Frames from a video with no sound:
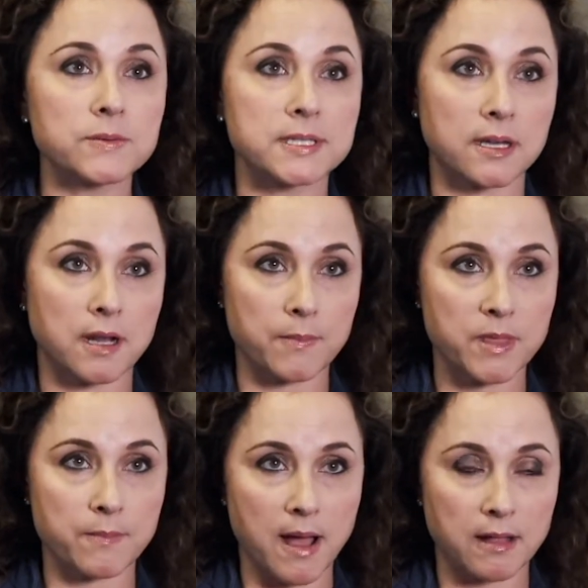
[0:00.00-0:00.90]
We saw an
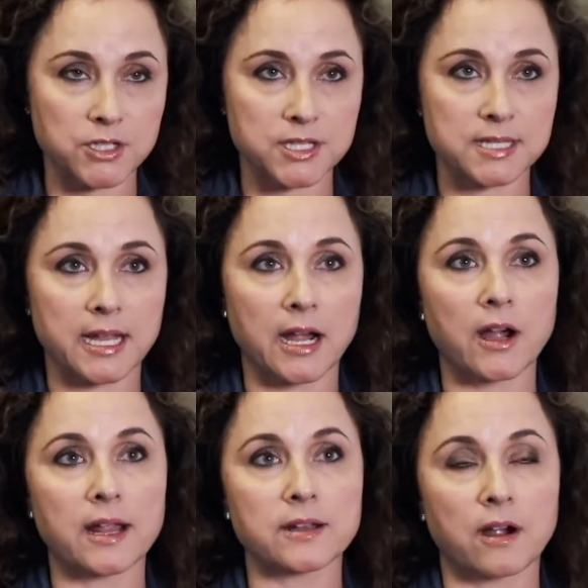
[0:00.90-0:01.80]
ophthalmologist there,
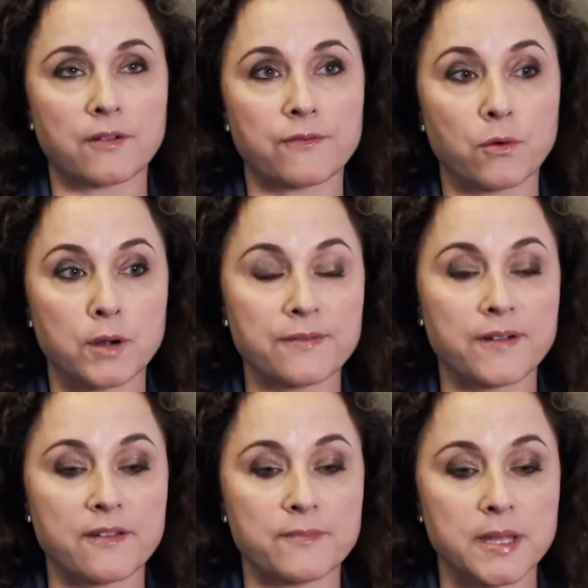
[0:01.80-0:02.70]
and our
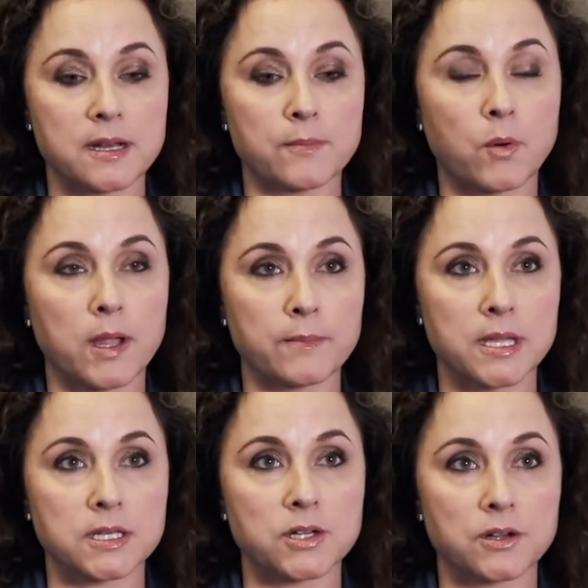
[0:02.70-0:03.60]
45-minute
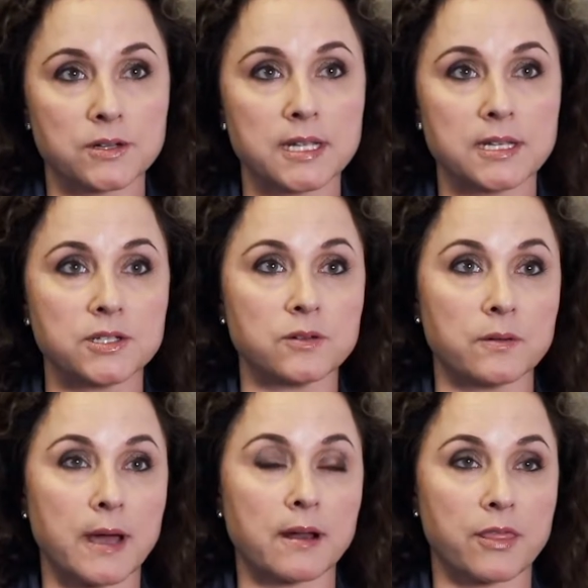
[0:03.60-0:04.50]
appointment turned into
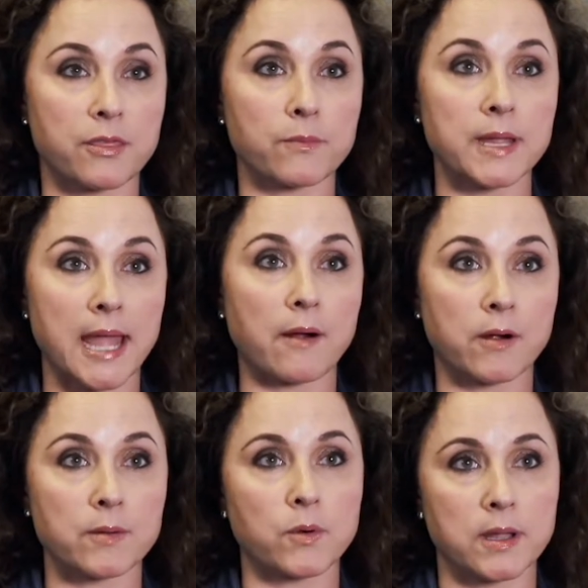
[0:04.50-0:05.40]
about a
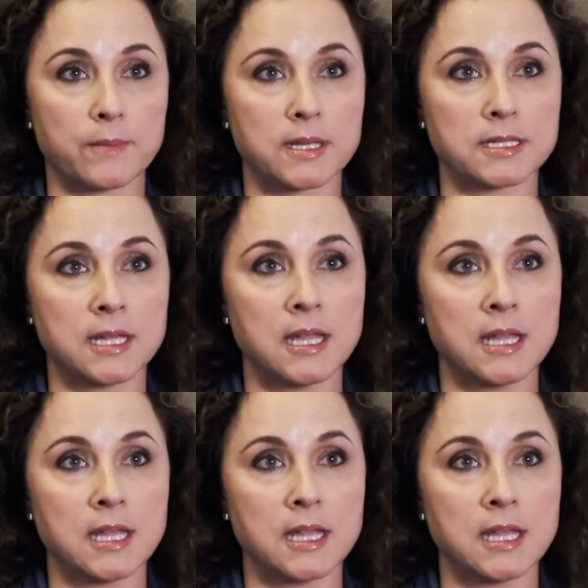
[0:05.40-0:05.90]
3-hour appointment.